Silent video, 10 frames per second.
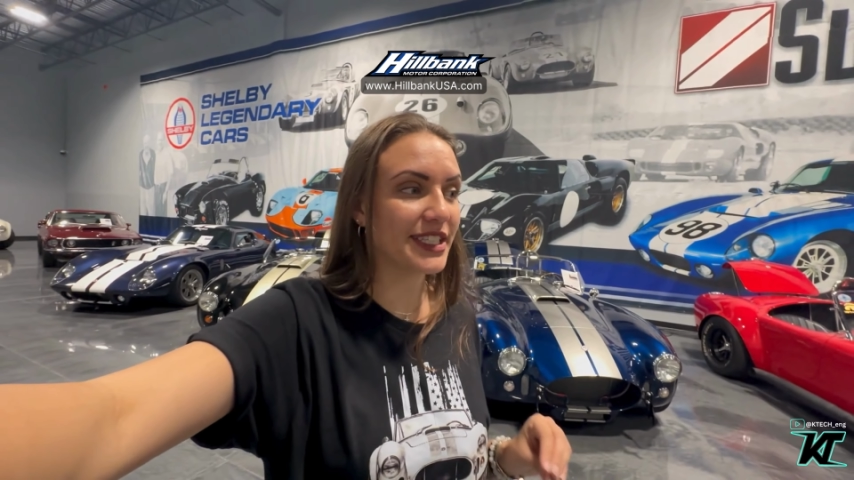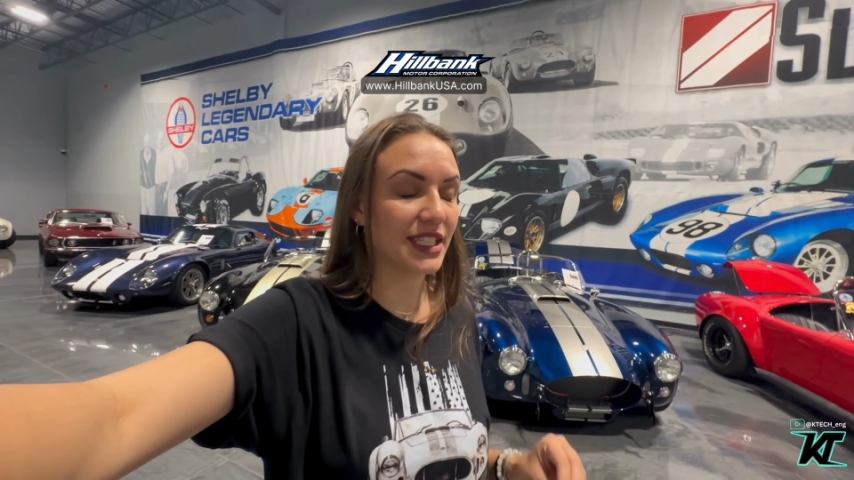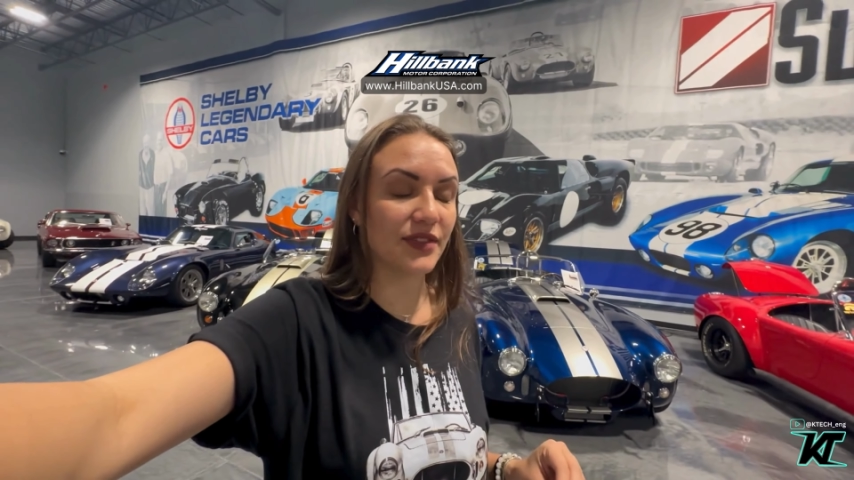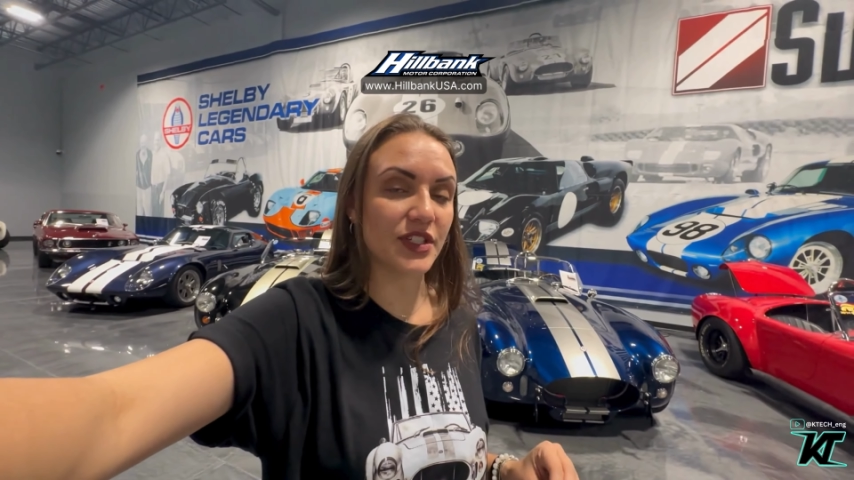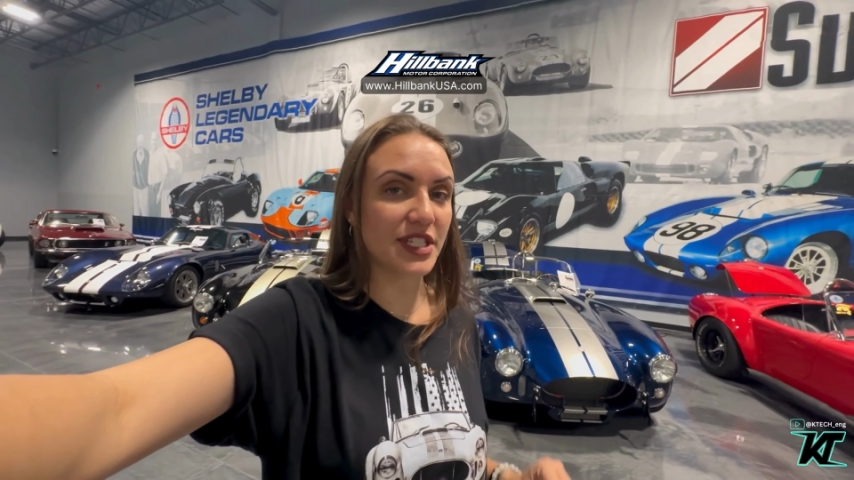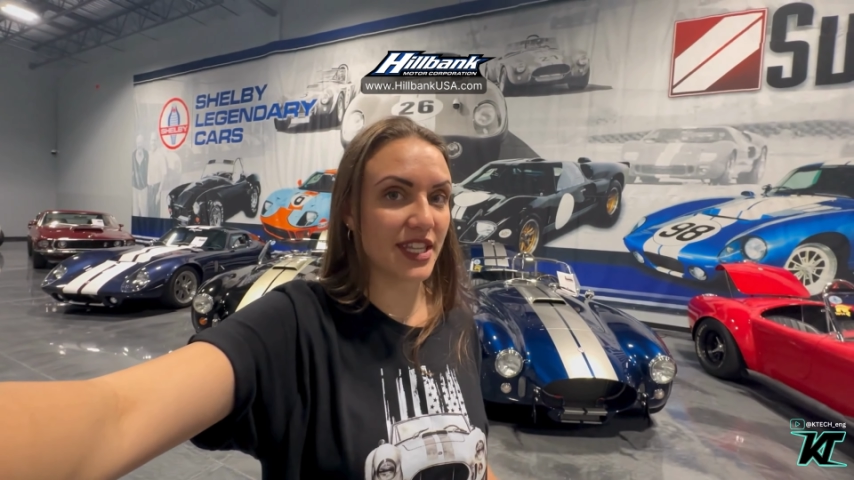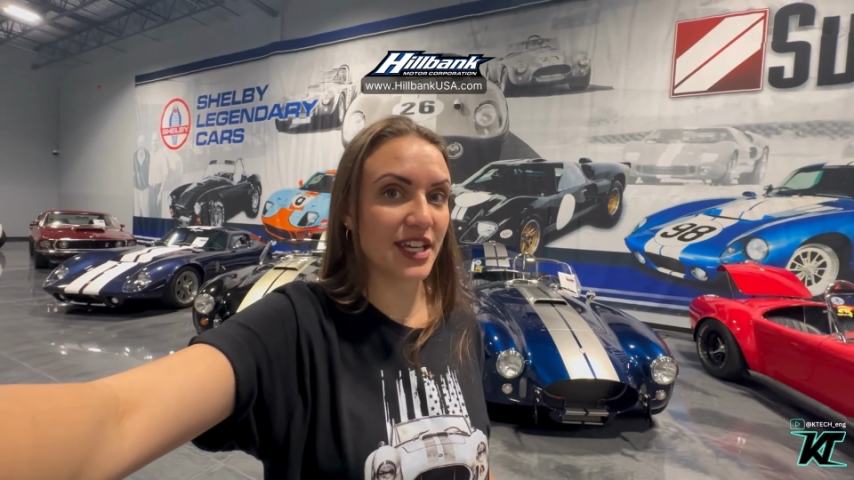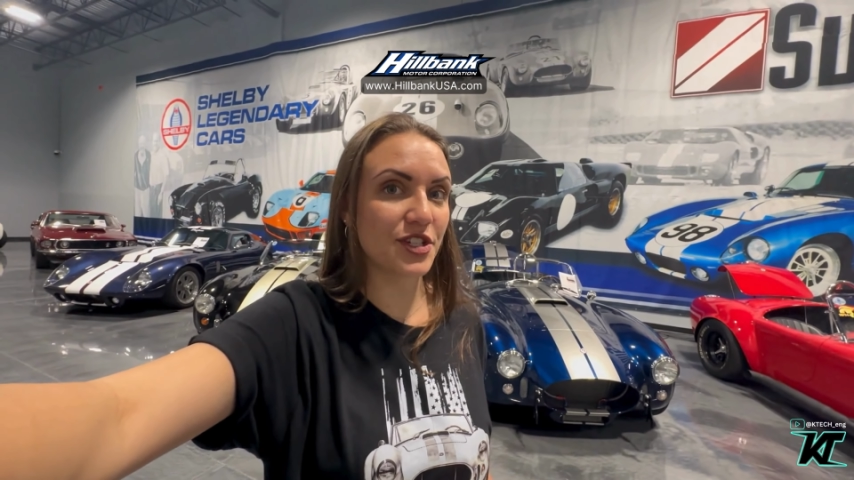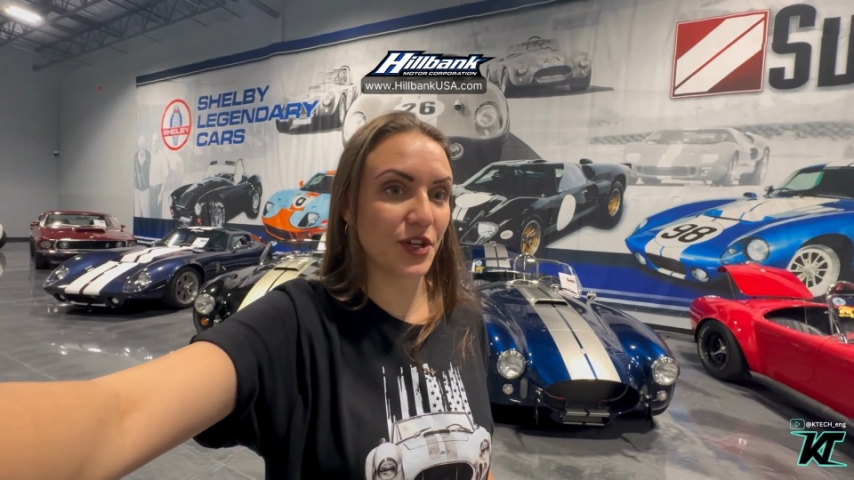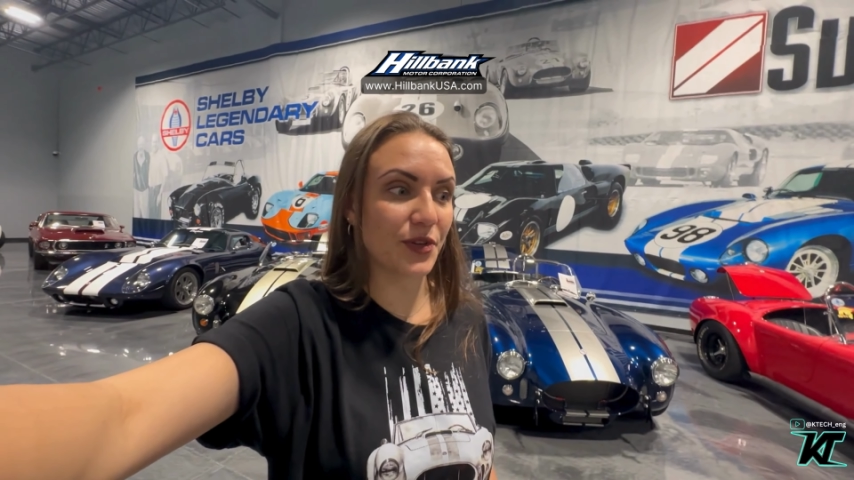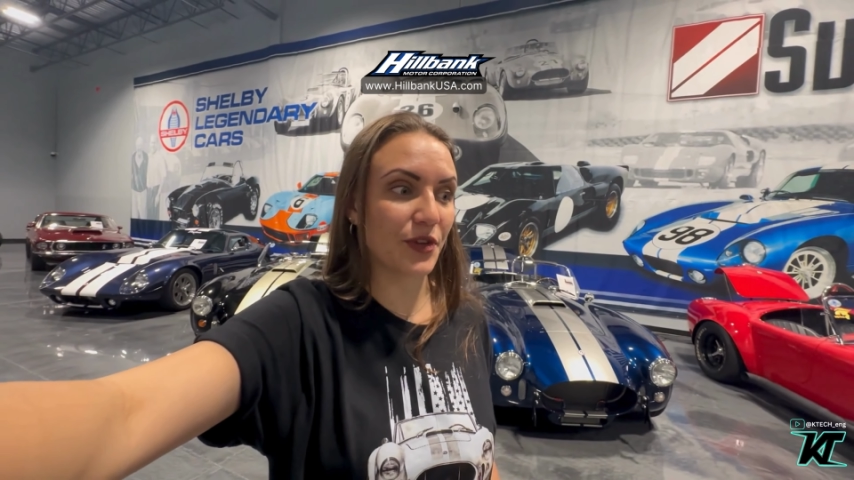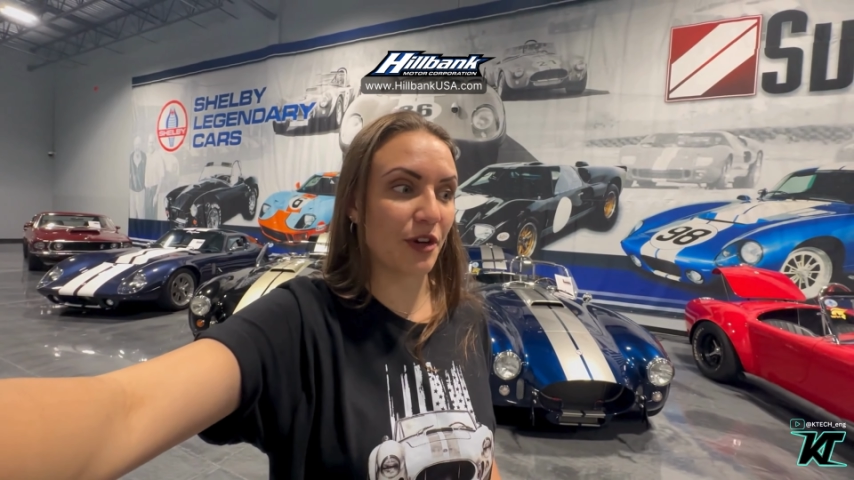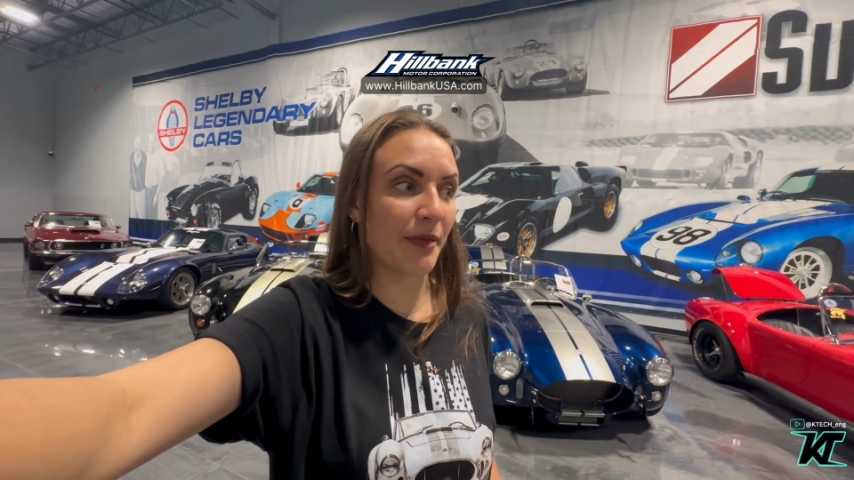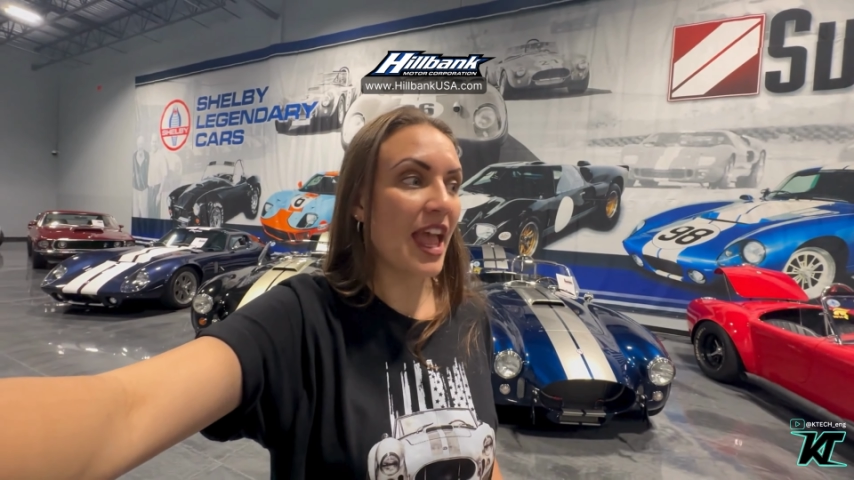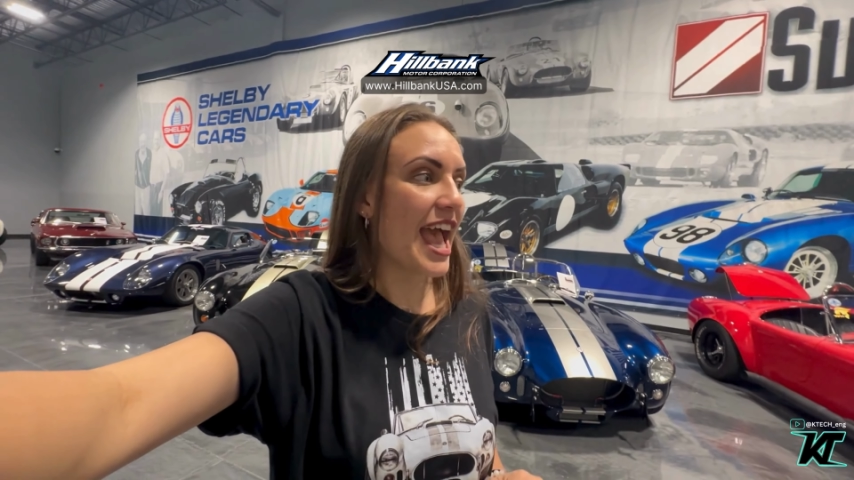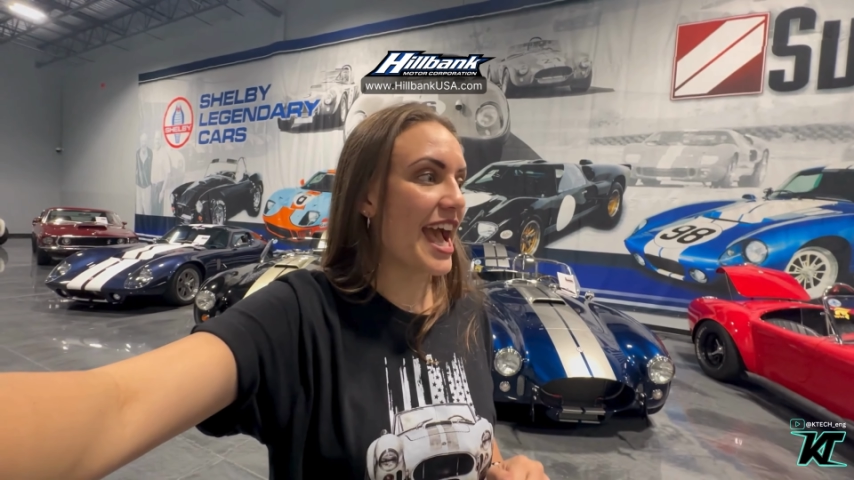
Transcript: delivered to their showroom,